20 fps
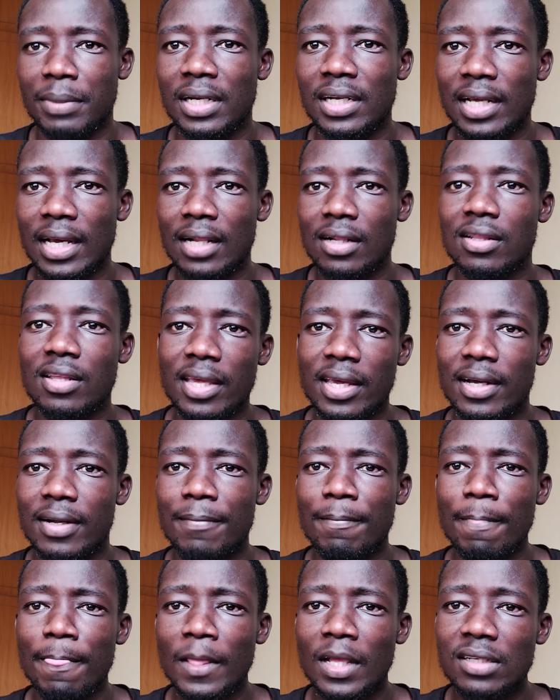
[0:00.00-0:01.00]
but healthcare
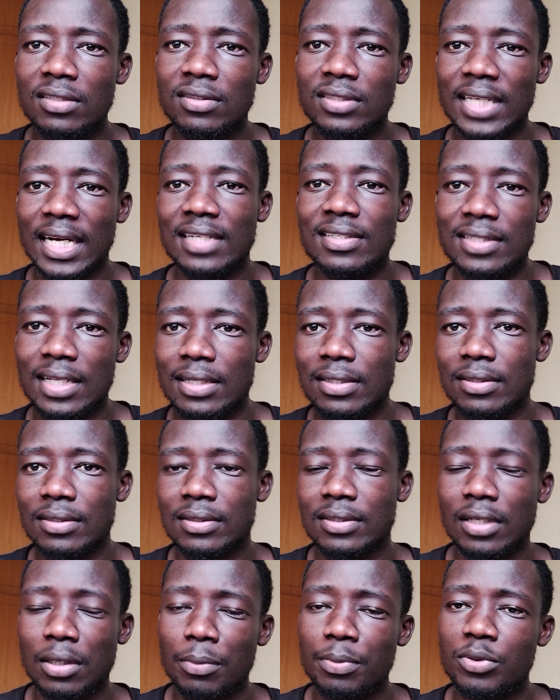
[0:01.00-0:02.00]
starts and
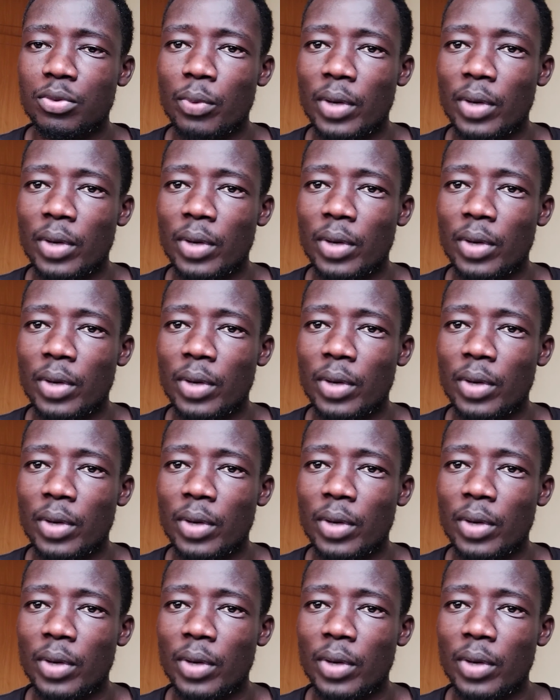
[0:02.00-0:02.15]
stops